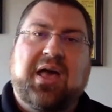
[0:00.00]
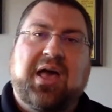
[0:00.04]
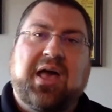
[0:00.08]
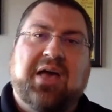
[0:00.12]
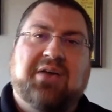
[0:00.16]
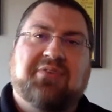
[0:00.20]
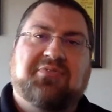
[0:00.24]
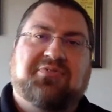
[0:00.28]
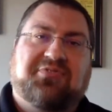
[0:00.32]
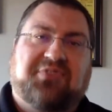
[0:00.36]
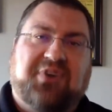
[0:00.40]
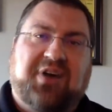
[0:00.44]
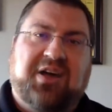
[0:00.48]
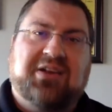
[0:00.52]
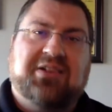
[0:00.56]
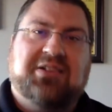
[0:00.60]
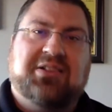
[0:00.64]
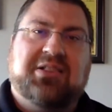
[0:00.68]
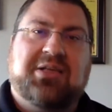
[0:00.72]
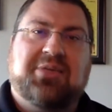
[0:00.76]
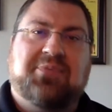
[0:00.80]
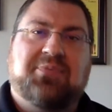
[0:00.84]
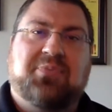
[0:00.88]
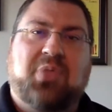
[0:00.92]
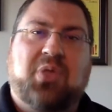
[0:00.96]
And
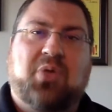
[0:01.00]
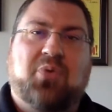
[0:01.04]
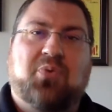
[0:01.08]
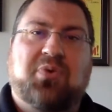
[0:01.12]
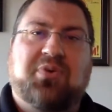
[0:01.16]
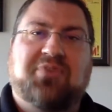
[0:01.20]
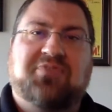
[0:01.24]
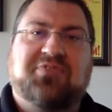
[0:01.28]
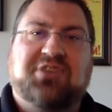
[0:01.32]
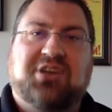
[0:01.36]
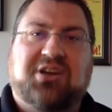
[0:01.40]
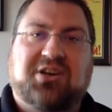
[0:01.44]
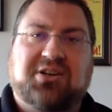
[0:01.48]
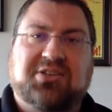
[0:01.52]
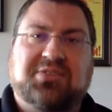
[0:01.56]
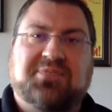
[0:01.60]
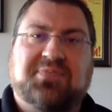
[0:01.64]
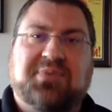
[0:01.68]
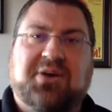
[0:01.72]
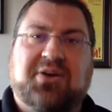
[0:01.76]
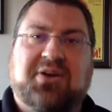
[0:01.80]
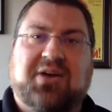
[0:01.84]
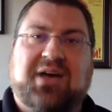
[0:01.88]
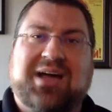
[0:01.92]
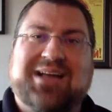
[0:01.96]
finally, we've talked
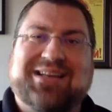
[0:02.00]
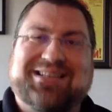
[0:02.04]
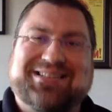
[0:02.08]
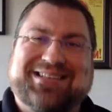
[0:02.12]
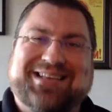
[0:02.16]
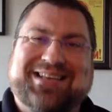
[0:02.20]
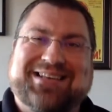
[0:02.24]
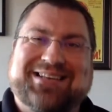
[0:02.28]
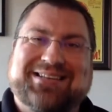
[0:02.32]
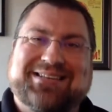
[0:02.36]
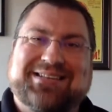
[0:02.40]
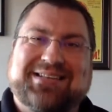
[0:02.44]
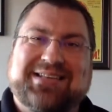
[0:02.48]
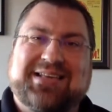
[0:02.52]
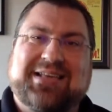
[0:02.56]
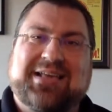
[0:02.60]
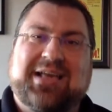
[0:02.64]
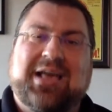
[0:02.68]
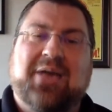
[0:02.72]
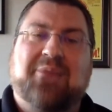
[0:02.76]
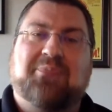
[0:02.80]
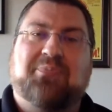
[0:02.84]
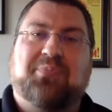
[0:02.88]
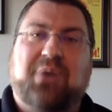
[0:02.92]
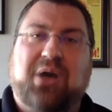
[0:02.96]
about
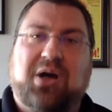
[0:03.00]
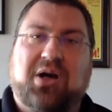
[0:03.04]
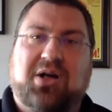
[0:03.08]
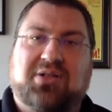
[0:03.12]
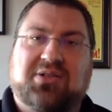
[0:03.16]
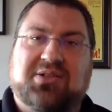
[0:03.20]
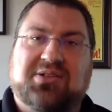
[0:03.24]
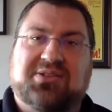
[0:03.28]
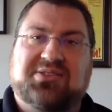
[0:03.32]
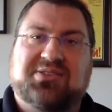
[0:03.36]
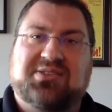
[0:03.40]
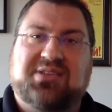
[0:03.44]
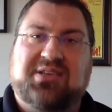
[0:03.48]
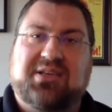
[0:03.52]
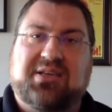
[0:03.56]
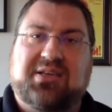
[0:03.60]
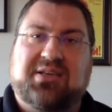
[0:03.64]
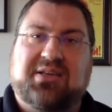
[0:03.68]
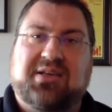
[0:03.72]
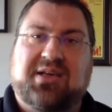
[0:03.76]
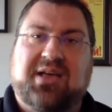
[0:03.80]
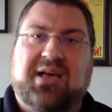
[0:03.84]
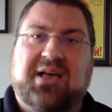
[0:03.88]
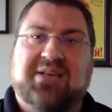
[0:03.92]
identity and policy